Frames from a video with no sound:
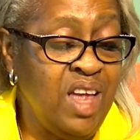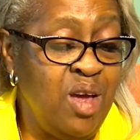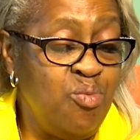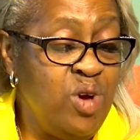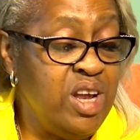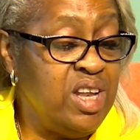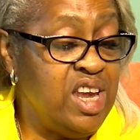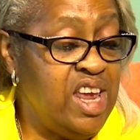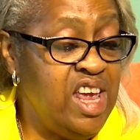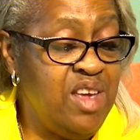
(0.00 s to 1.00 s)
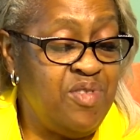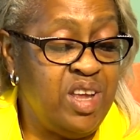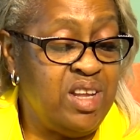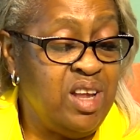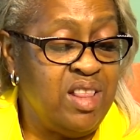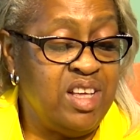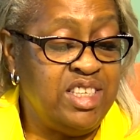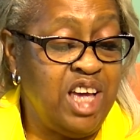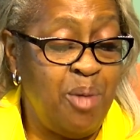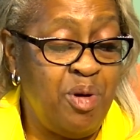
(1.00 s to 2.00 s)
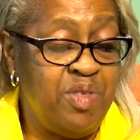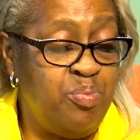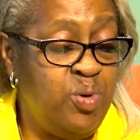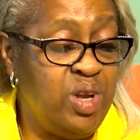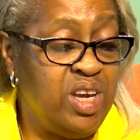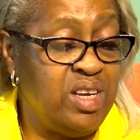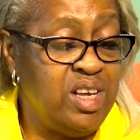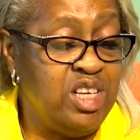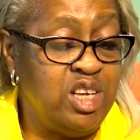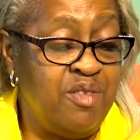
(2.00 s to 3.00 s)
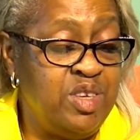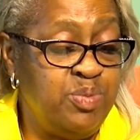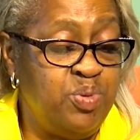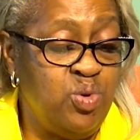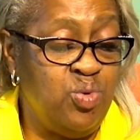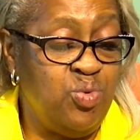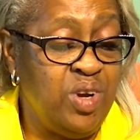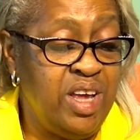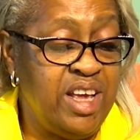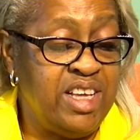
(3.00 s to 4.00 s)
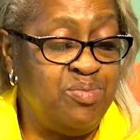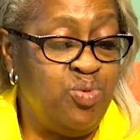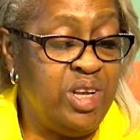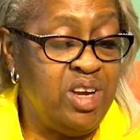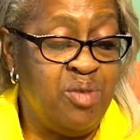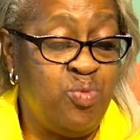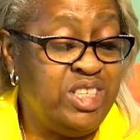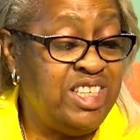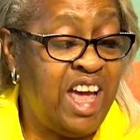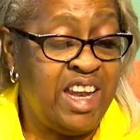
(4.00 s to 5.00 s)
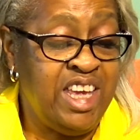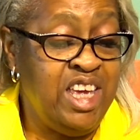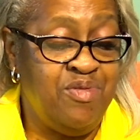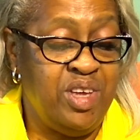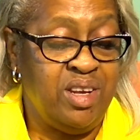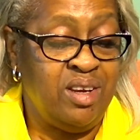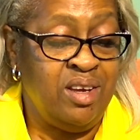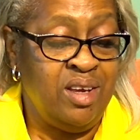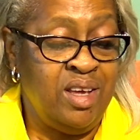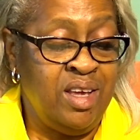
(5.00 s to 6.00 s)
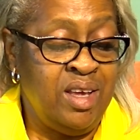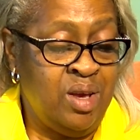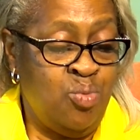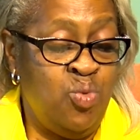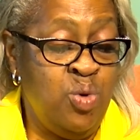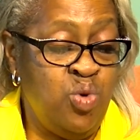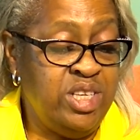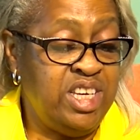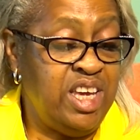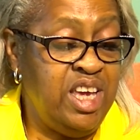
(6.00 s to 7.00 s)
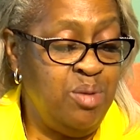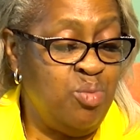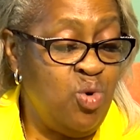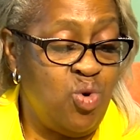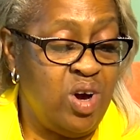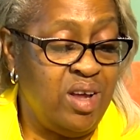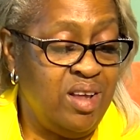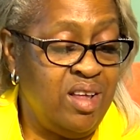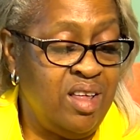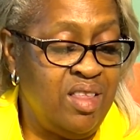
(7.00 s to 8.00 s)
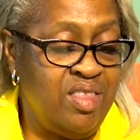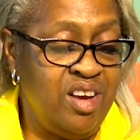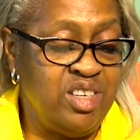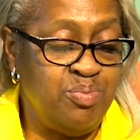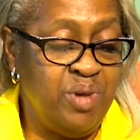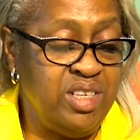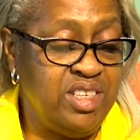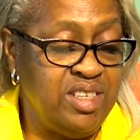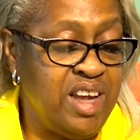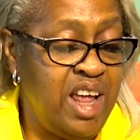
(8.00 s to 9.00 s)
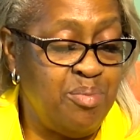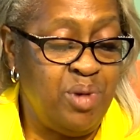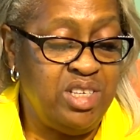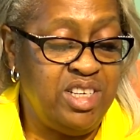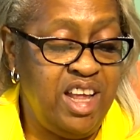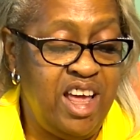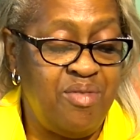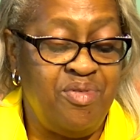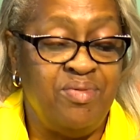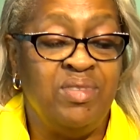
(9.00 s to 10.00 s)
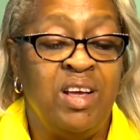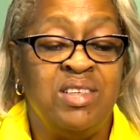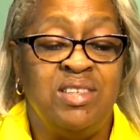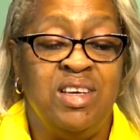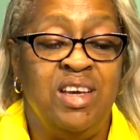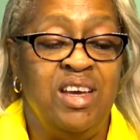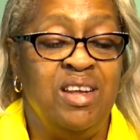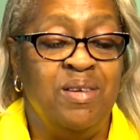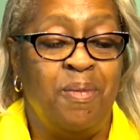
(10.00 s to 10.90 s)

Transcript: And when even the top of the pudding of the spoon, it was not even. We went to eat more. There's not much left, I said.